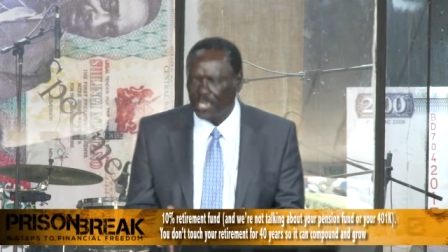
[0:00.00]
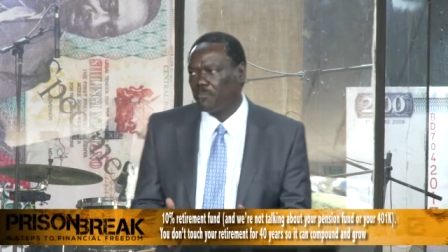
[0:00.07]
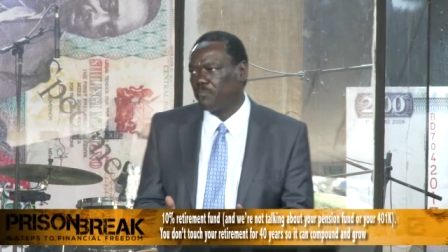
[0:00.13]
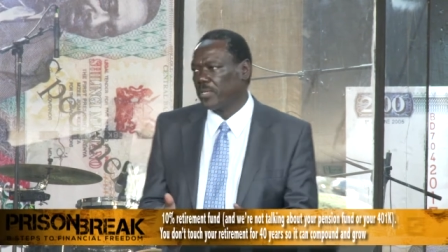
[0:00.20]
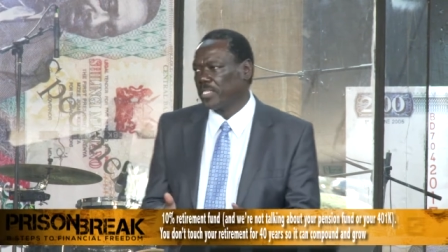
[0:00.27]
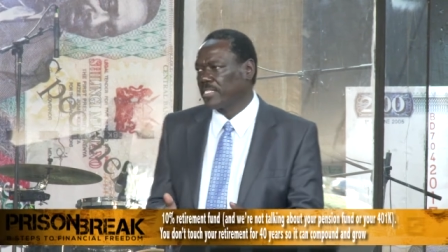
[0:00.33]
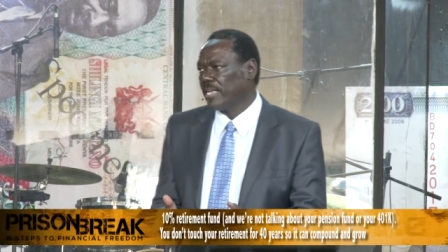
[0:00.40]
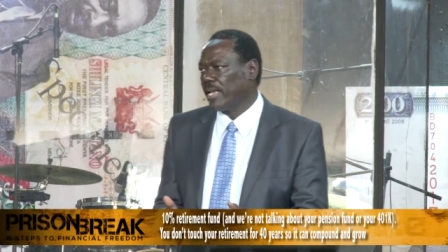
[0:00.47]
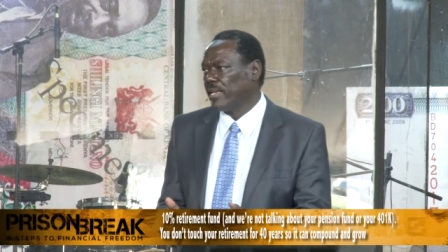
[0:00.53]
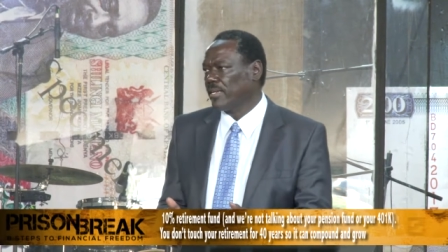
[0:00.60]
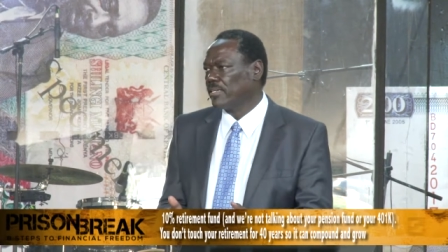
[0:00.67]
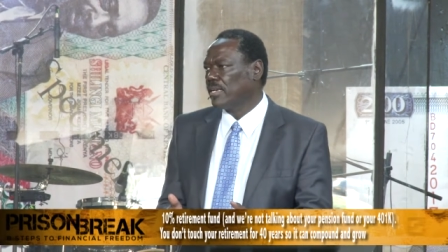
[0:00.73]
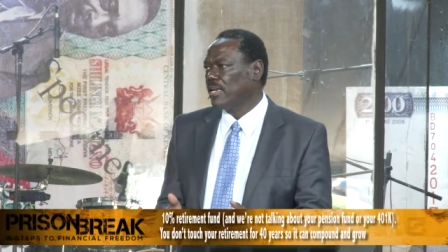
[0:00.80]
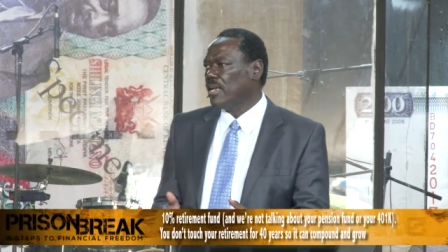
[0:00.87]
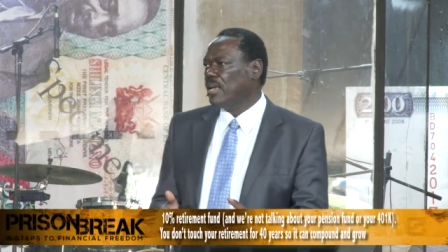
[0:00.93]

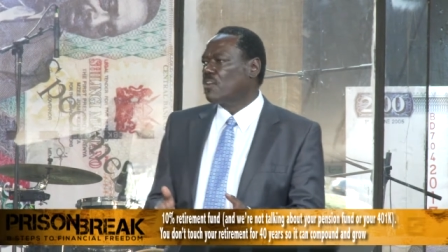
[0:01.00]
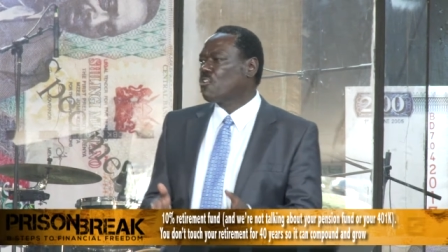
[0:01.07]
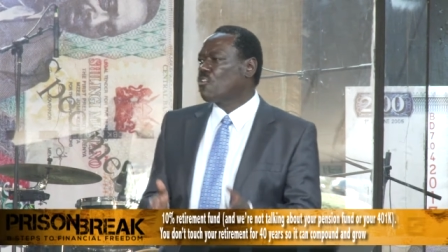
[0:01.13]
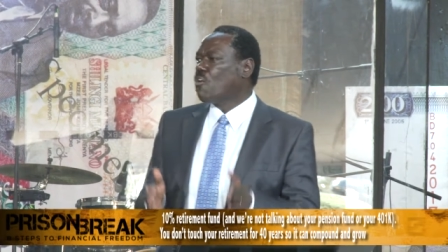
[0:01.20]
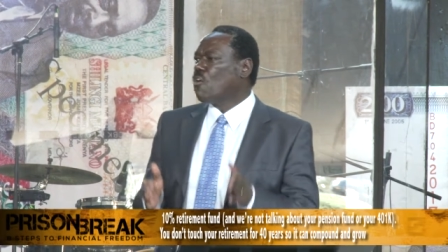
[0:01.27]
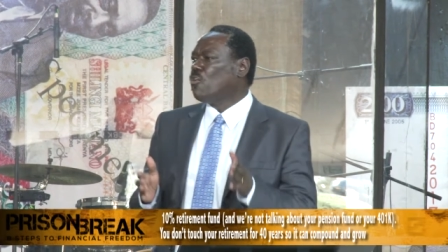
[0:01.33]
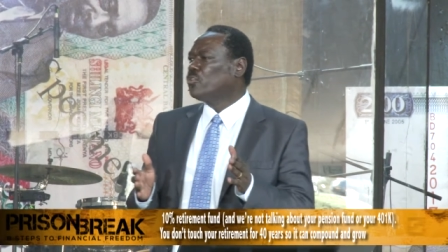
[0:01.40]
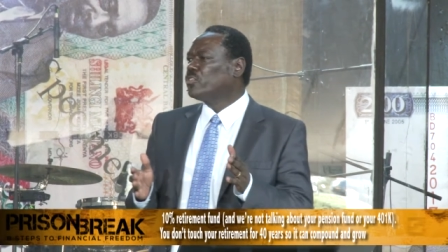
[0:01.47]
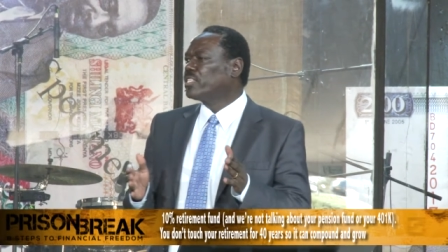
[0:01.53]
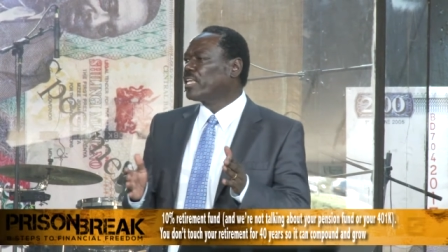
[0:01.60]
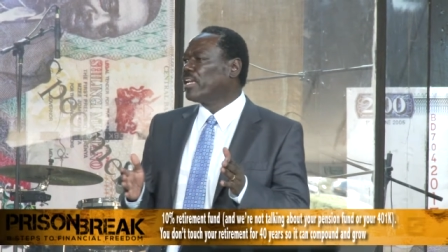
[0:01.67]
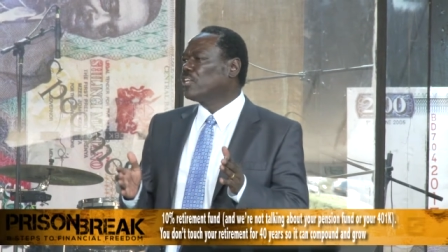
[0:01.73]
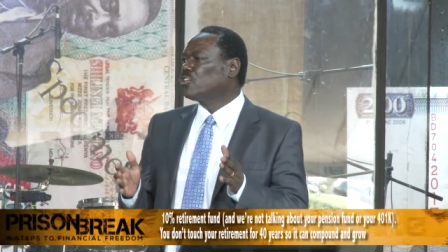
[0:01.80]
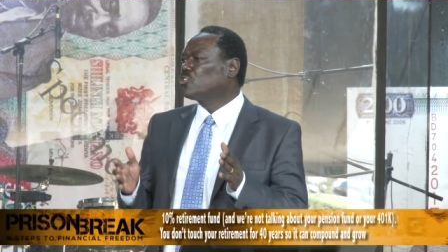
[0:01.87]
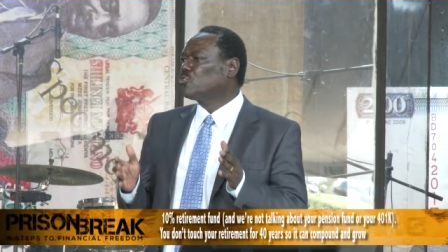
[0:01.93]
10% goes
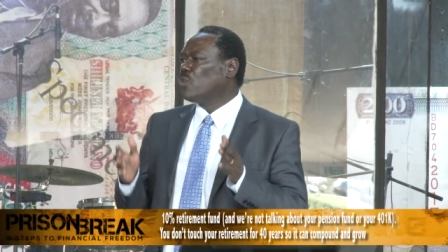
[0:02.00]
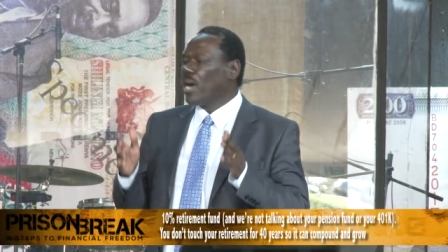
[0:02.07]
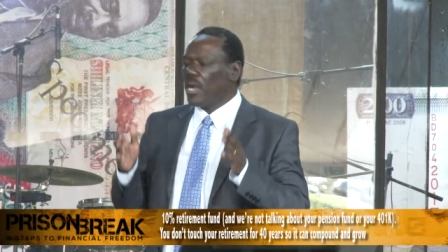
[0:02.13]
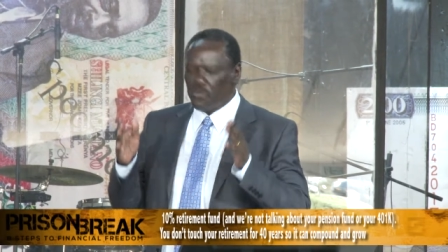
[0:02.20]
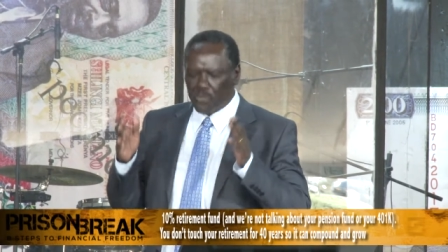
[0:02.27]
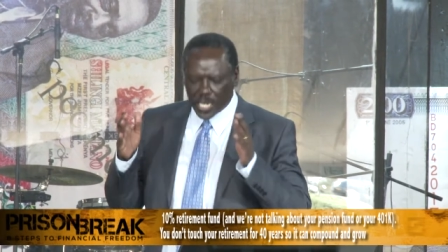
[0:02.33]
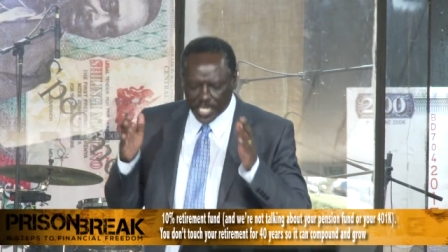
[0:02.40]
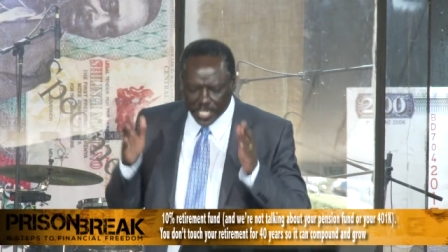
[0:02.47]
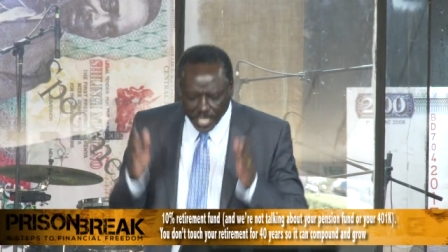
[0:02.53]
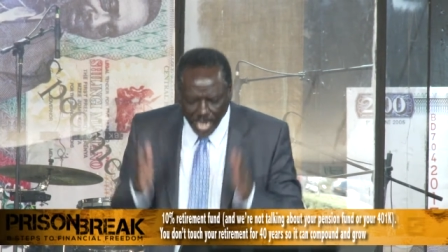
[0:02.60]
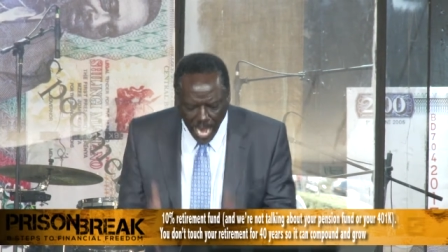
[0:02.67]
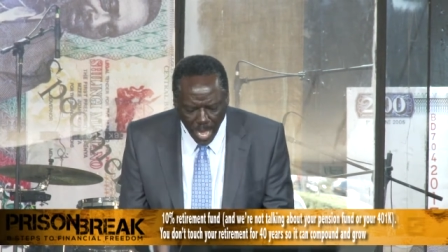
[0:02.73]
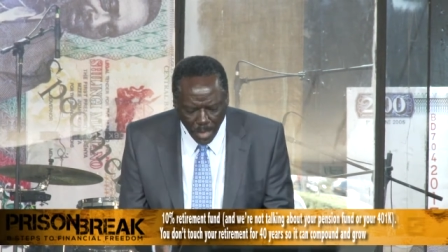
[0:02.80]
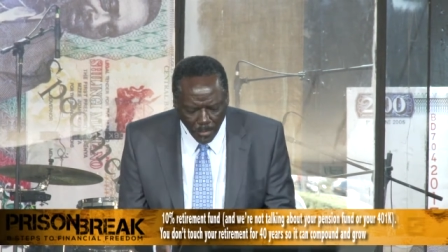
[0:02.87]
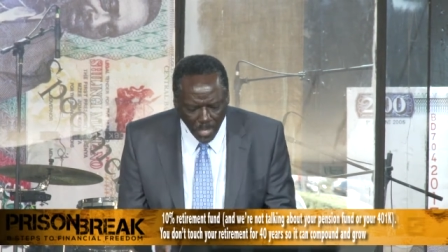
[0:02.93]
into a
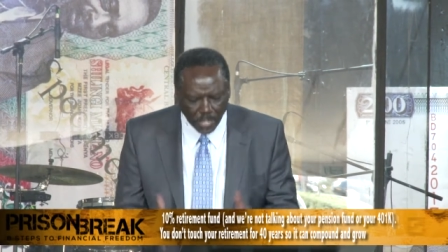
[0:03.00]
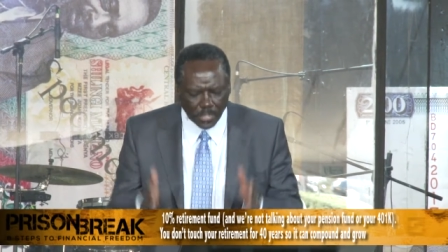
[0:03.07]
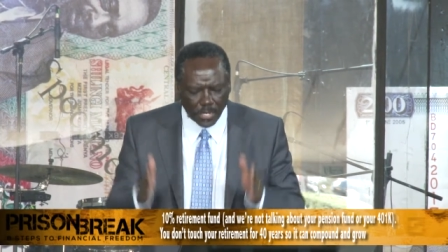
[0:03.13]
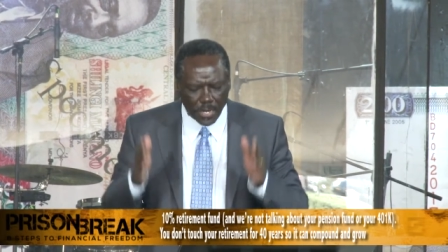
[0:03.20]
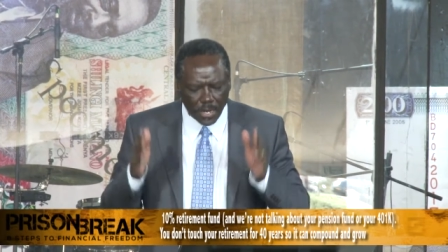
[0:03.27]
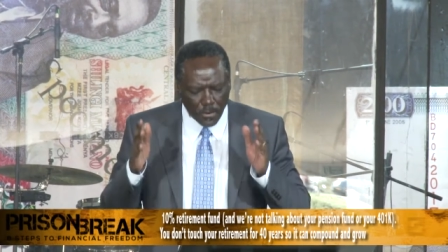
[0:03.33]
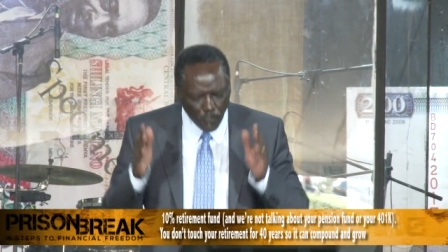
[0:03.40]
retirement